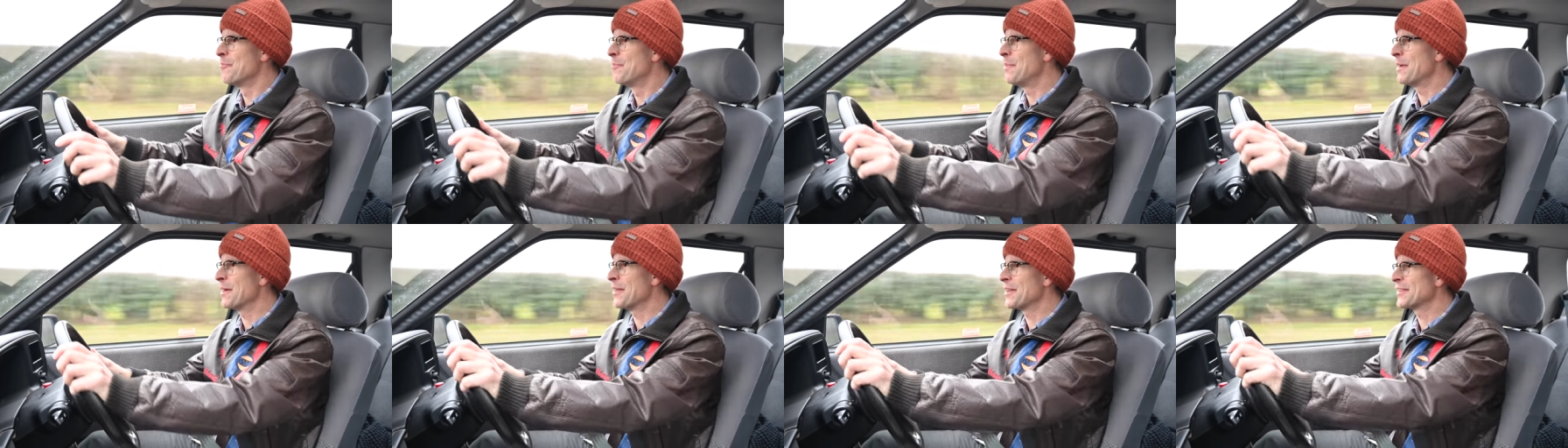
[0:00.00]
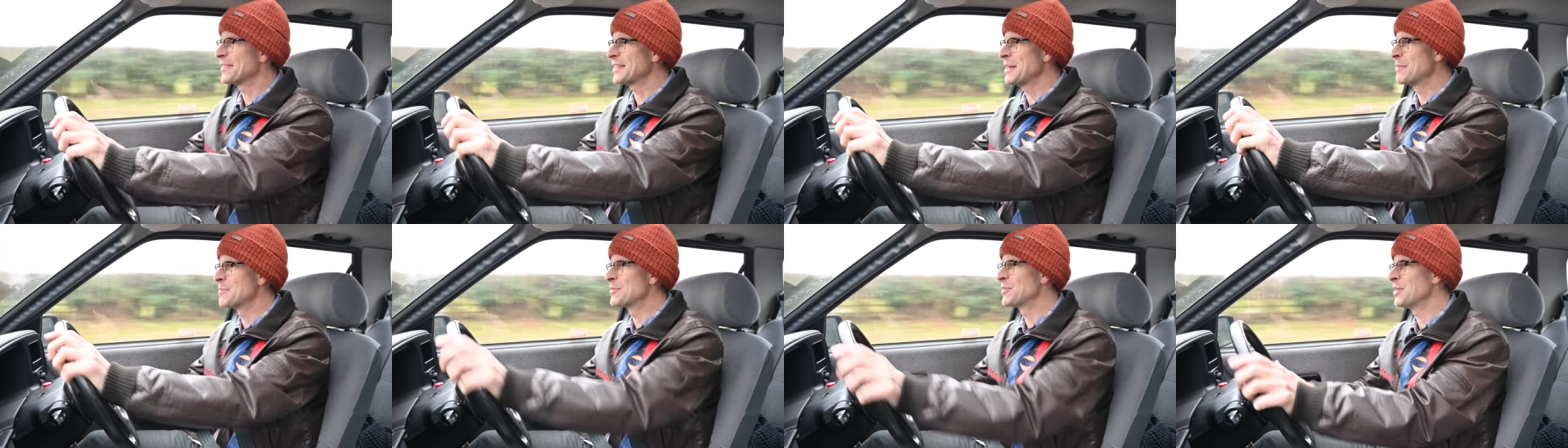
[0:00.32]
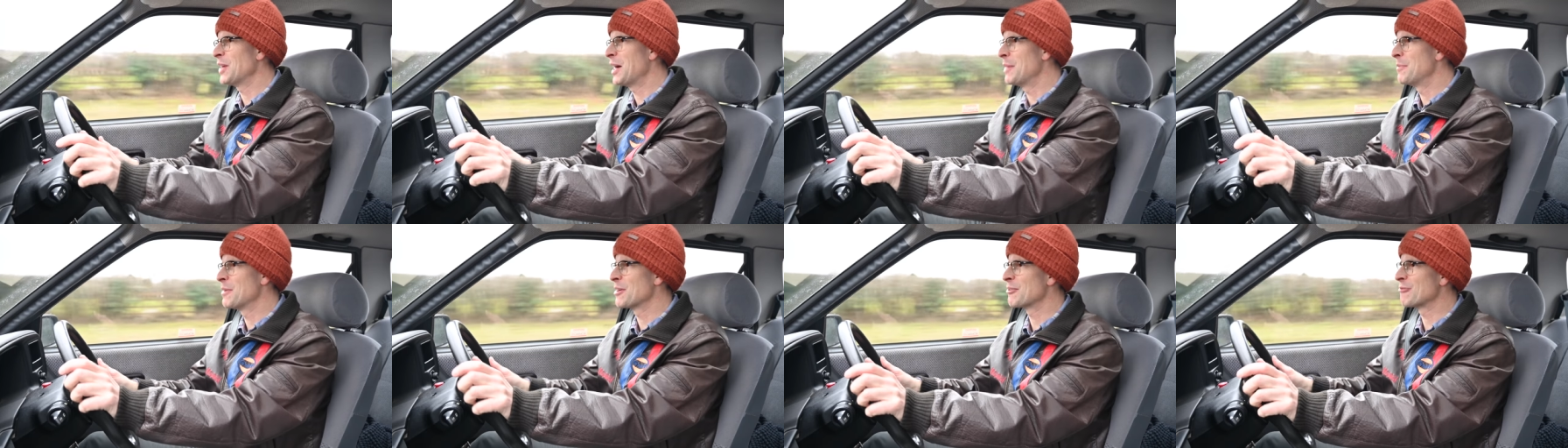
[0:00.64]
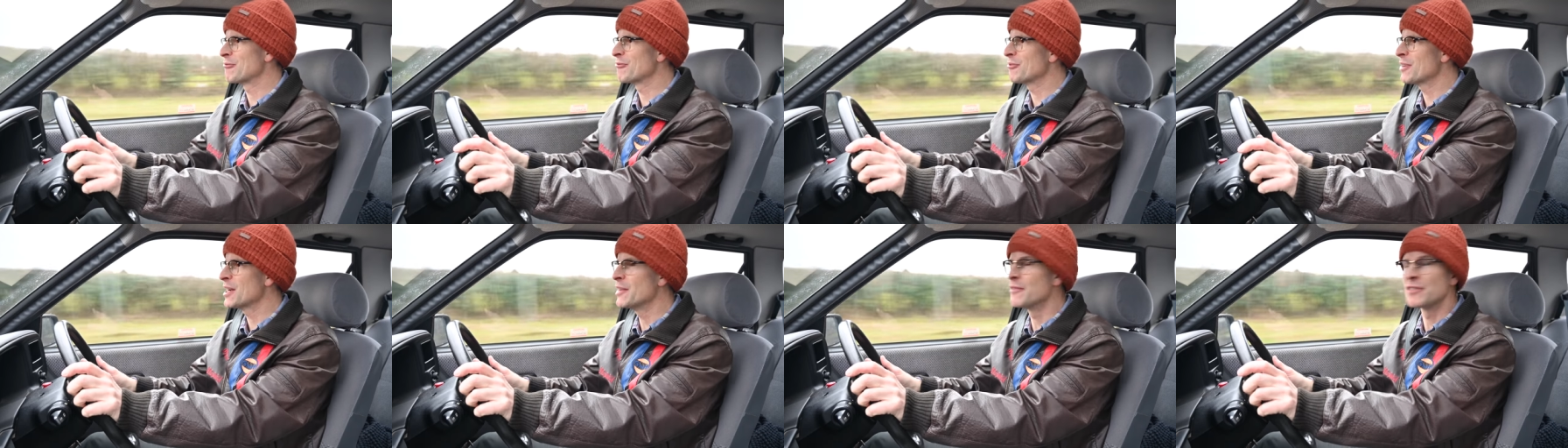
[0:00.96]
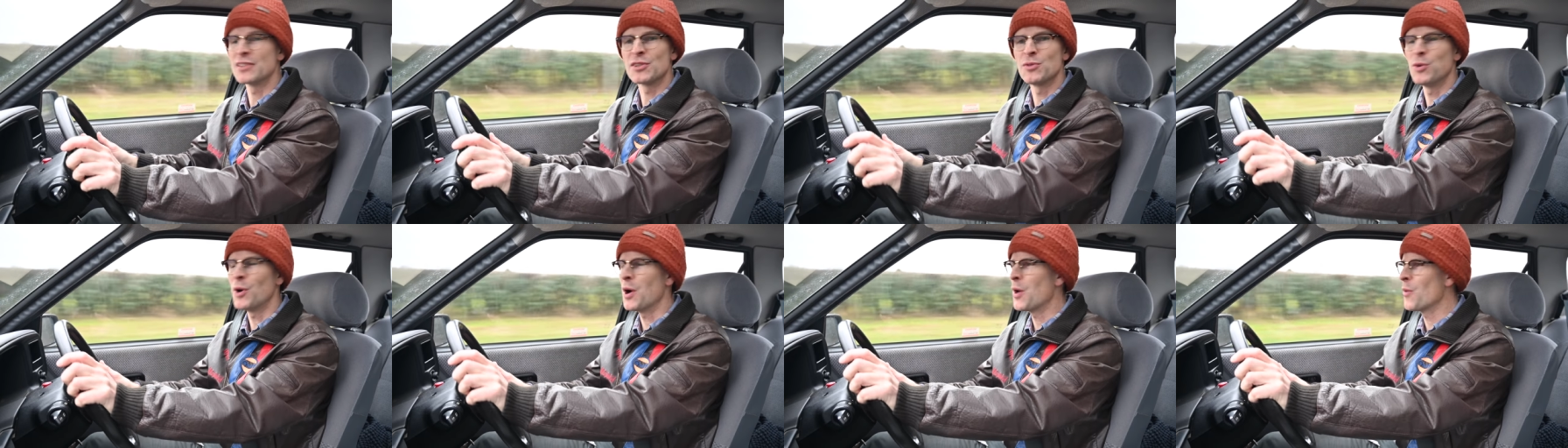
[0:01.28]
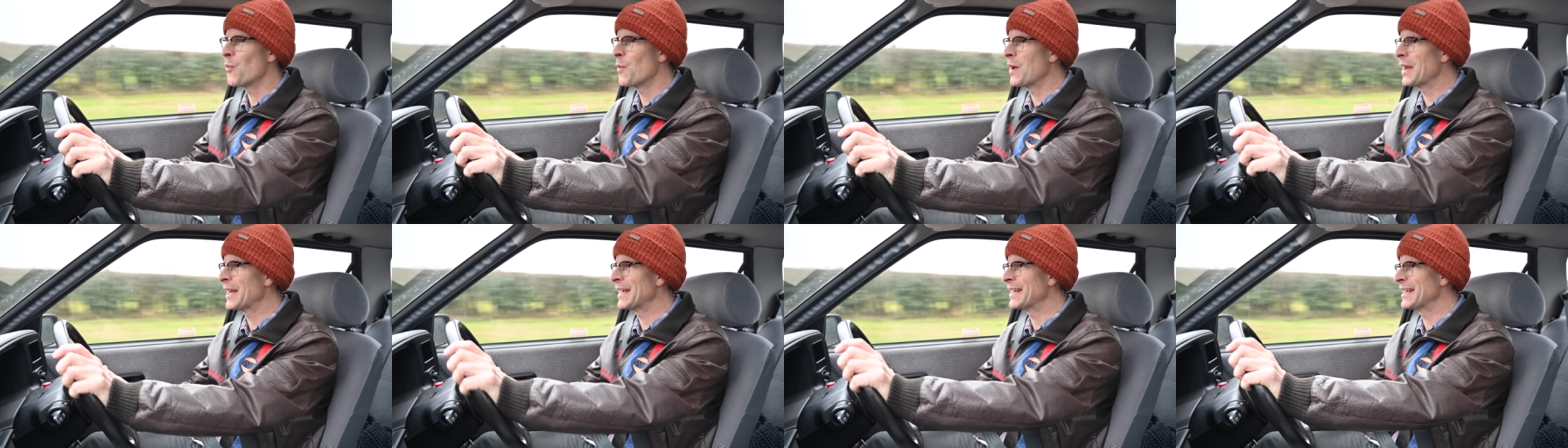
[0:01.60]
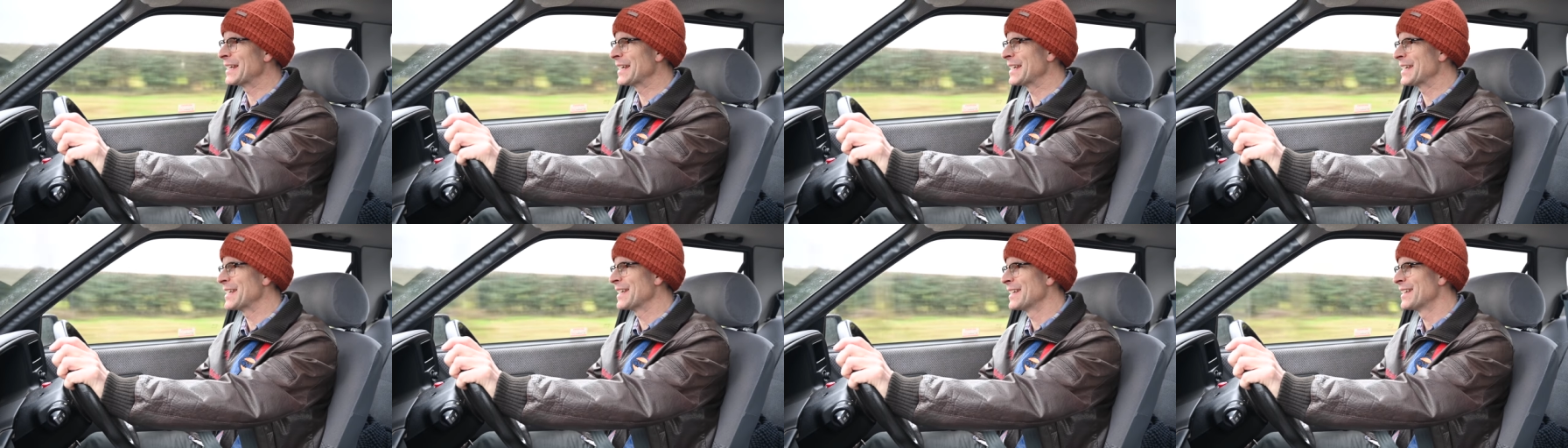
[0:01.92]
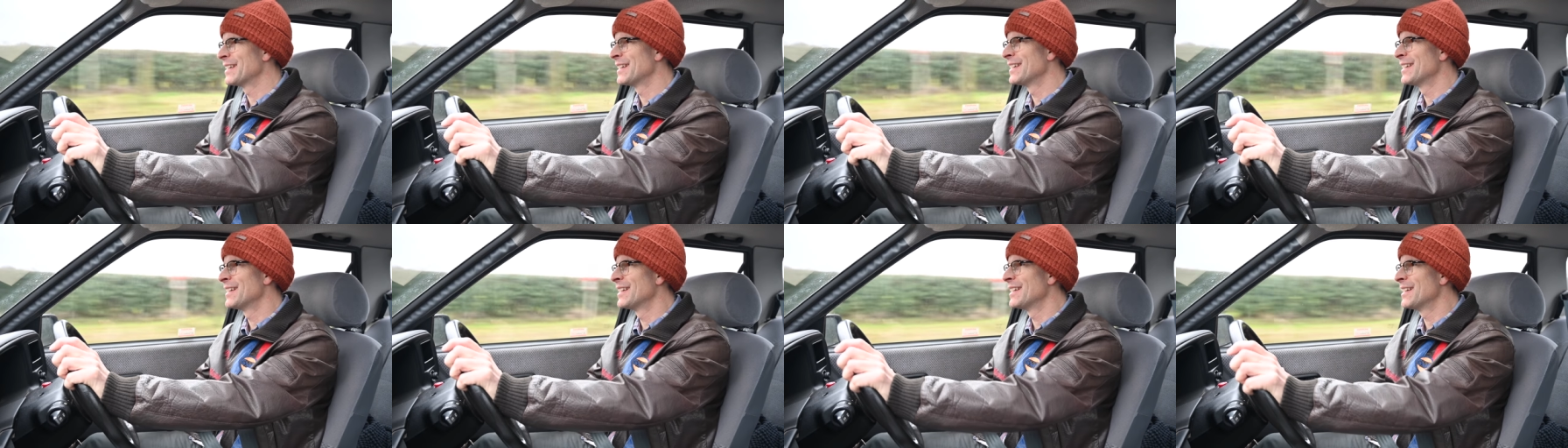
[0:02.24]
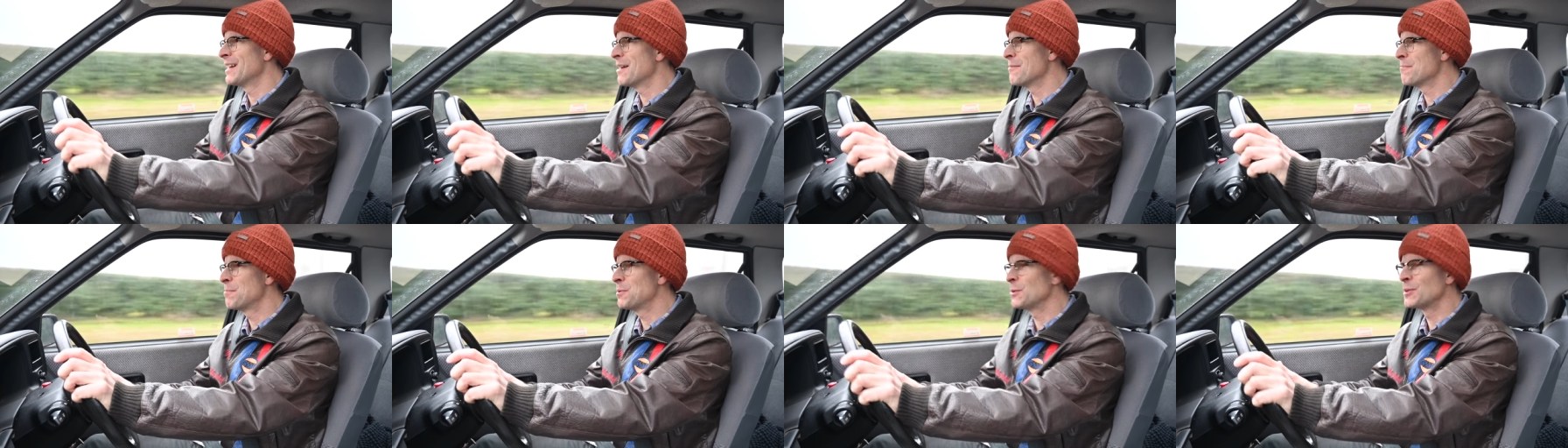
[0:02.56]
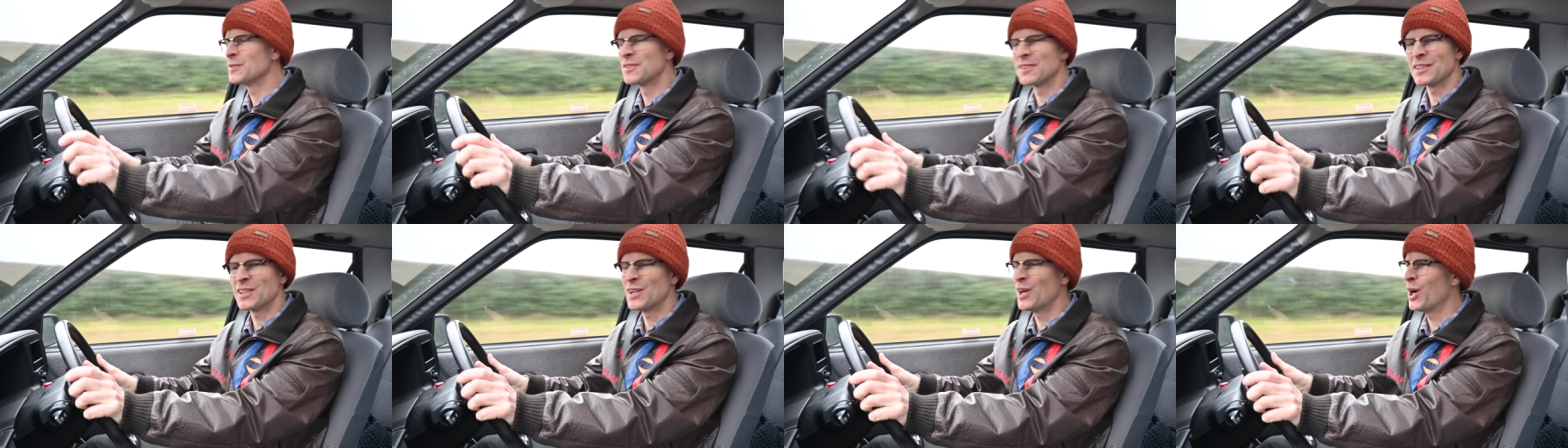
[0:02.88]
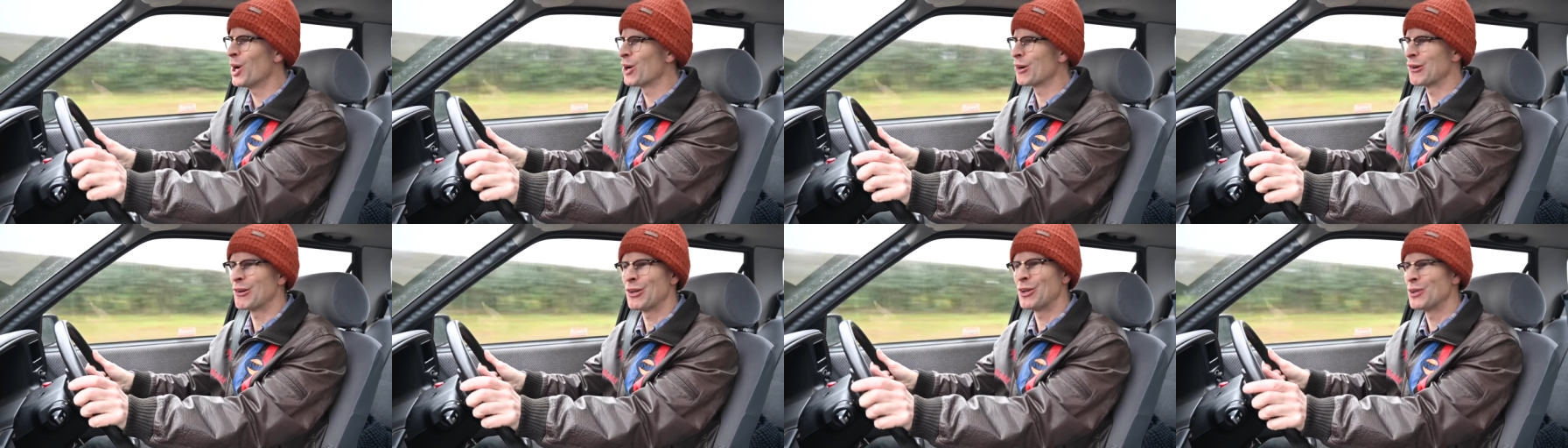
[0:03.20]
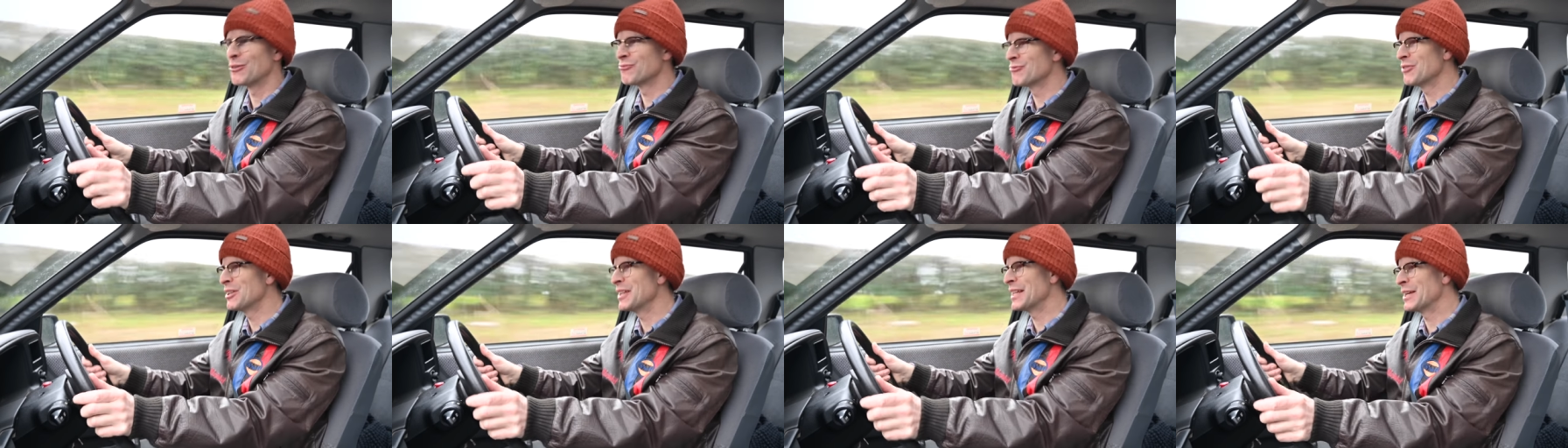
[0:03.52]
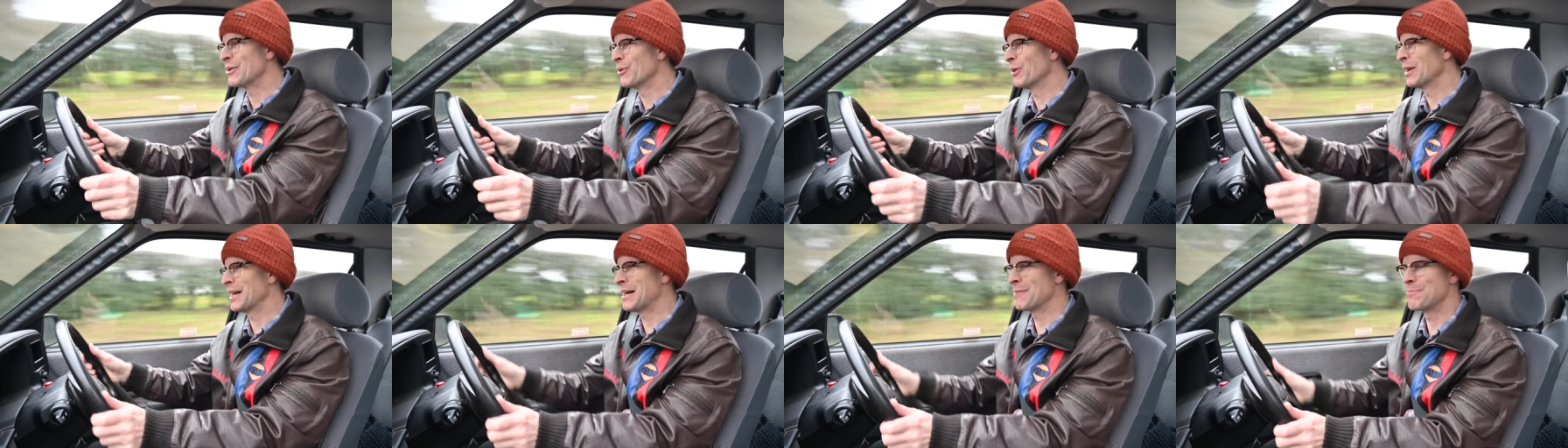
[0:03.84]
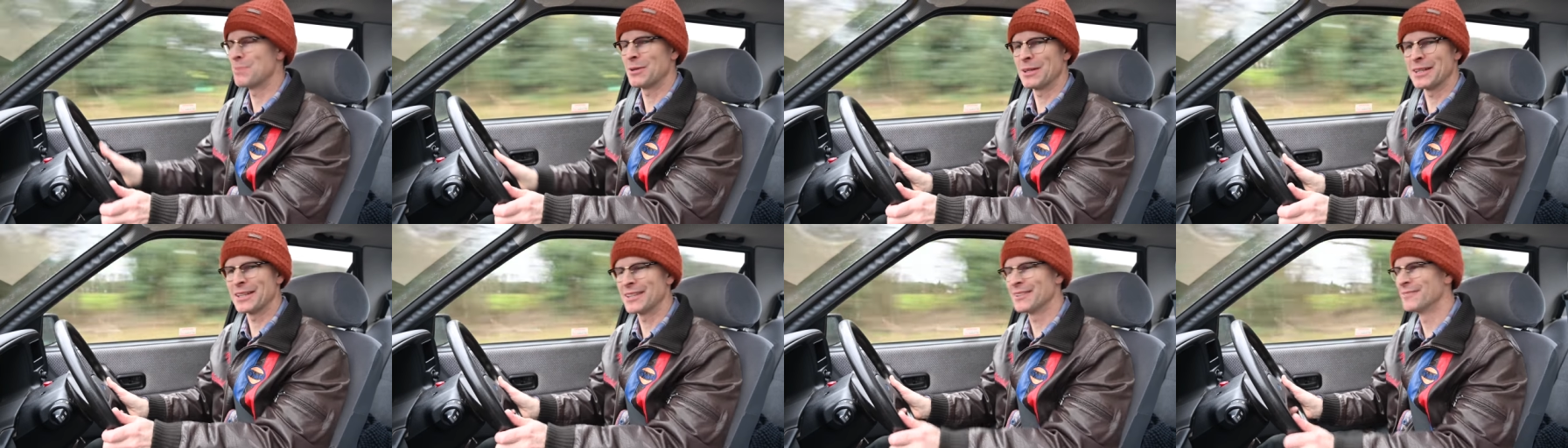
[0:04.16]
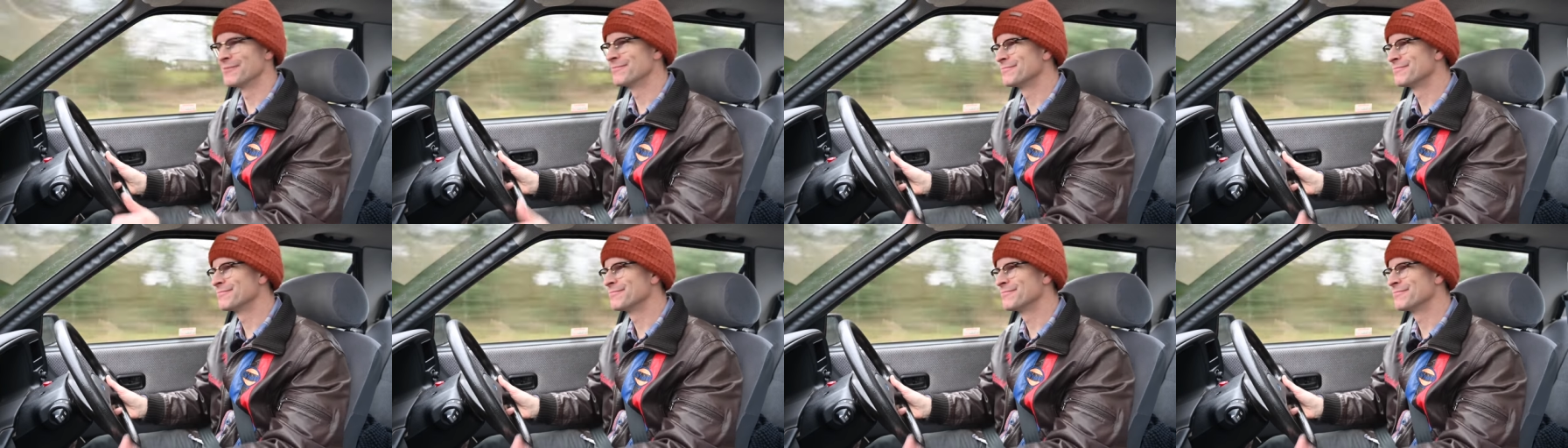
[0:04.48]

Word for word: but at the same time it revs quite willingly and pulls the car along really quite happily.